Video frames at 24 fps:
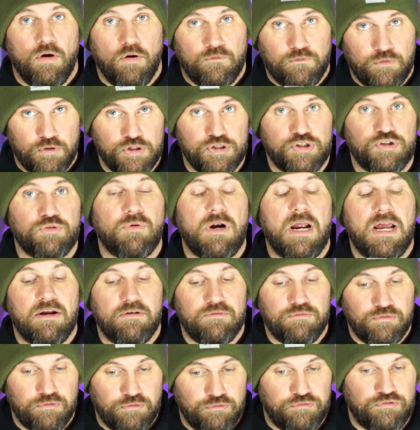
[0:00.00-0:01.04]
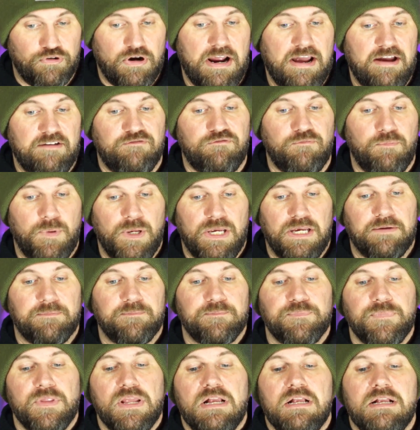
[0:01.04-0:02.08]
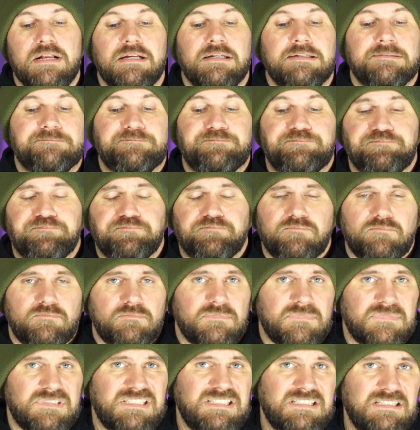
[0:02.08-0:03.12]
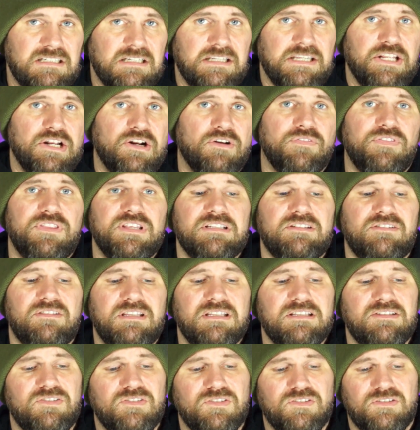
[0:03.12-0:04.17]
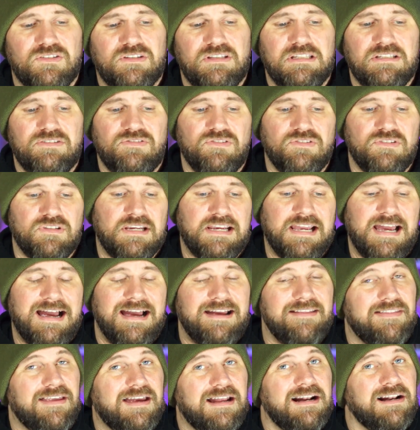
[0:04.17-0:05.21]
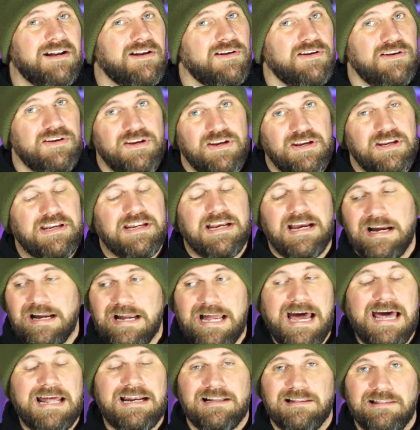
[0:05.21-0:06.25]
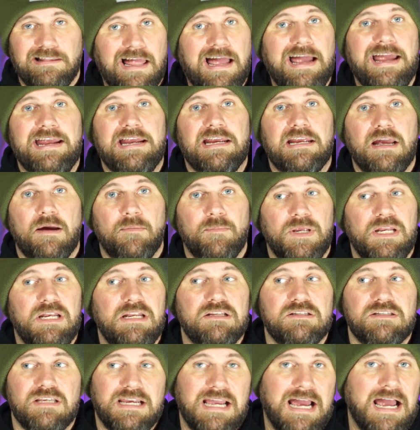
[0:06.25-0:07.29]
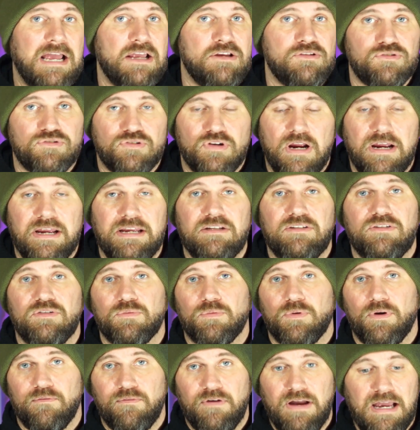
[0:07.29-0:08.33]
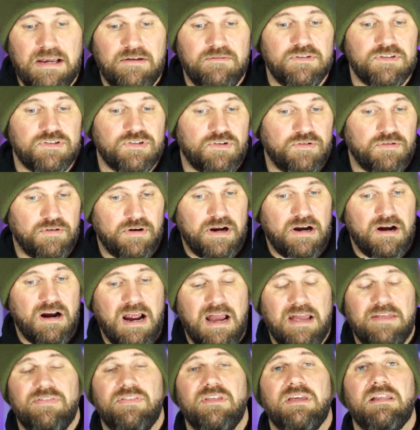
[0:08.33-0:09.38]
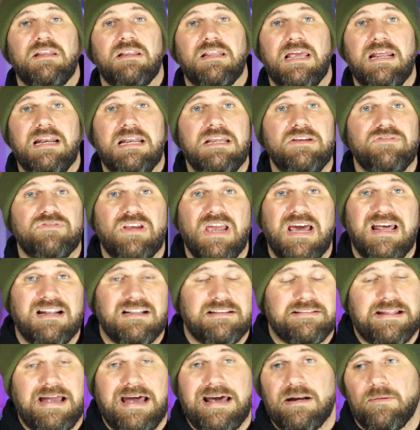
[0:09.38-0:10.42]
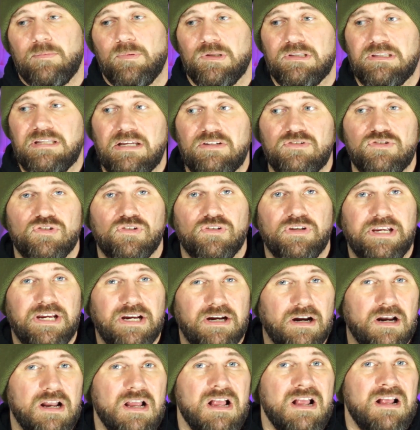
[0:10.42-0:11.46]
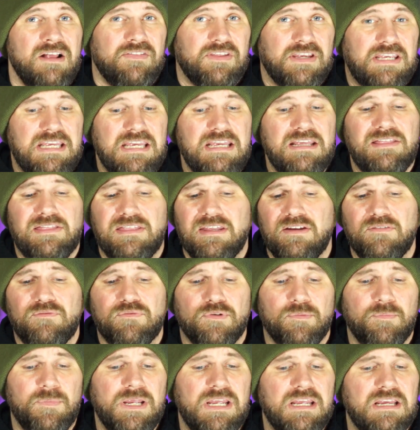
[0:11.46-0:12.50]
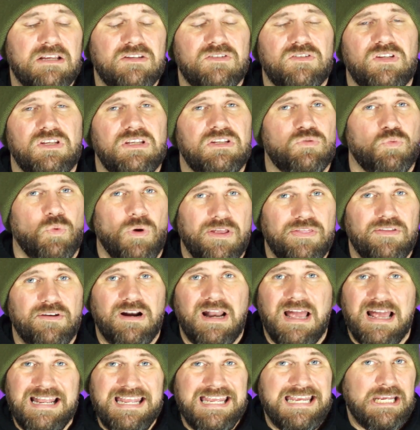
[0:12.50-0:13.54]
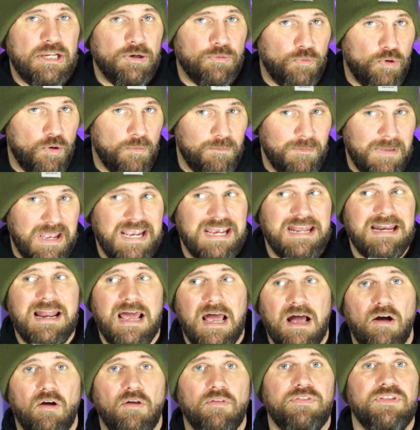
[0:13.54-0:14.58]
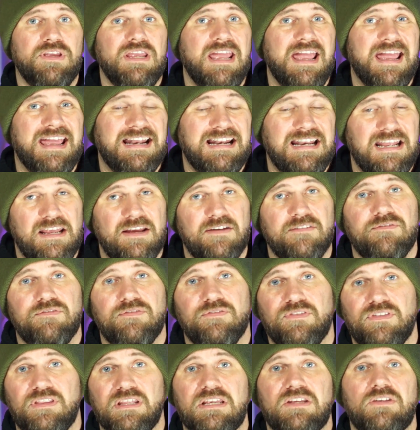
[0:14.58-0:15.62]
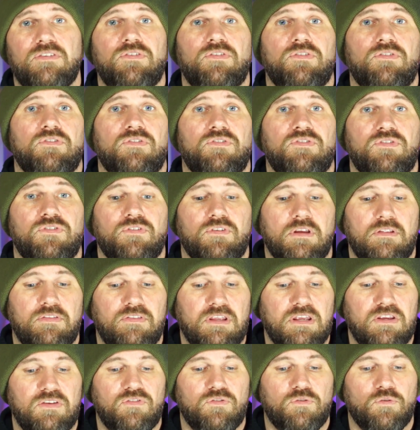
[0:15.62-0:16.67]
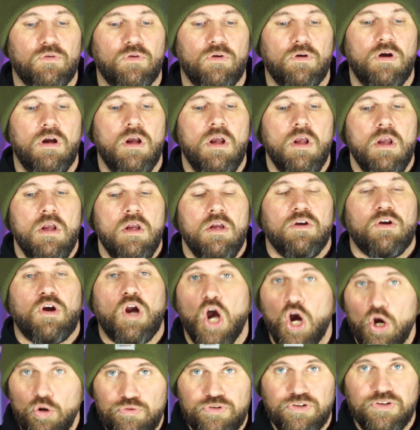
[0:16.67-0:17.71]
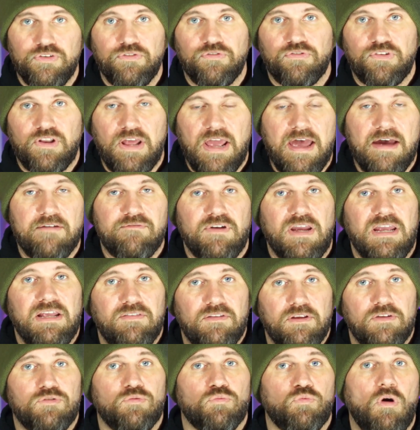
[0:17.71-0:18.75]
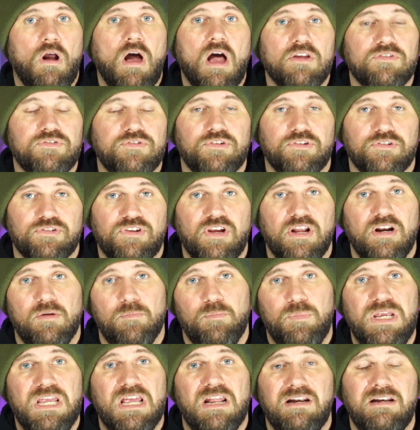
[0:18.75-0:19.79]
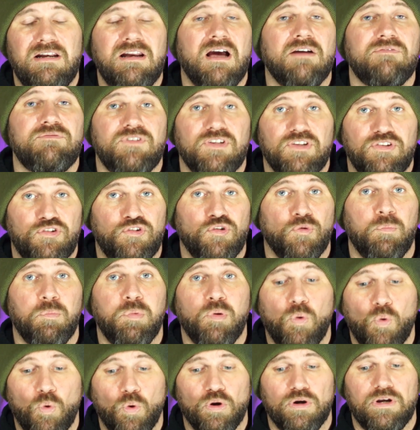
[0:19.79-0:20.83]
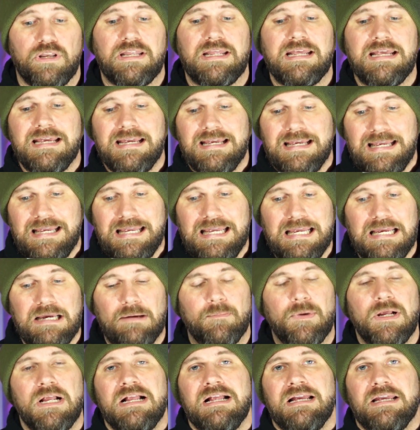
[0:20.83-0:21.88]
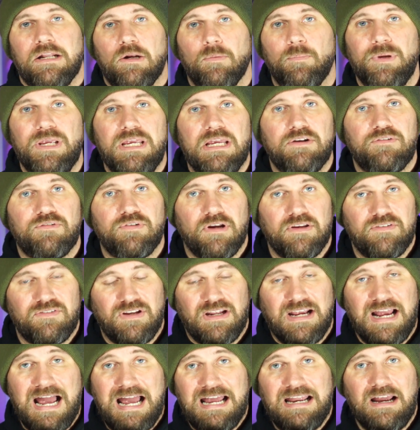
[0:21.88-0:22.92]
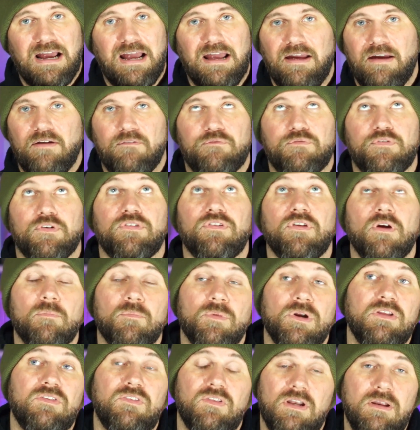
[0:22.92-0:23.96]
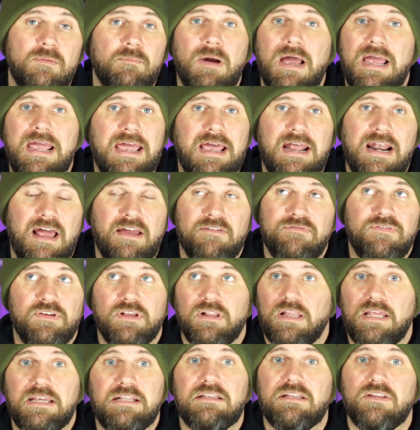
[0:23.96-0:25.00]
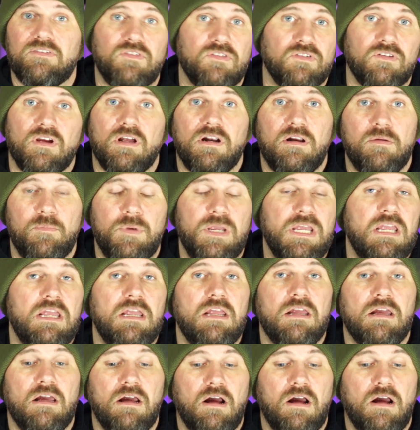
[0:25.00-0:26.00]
first round draft pick. This is a guy that you gotta like. I mean, he's a guy who's trying to revive his career. I think that he's got a lot of potential here. The key thing for me is whether or not he can remain healthy, and if this coaching staff and this roster is going to be enough to support him. It'll be interesting. I for some reason in my head, I feel like this is going to be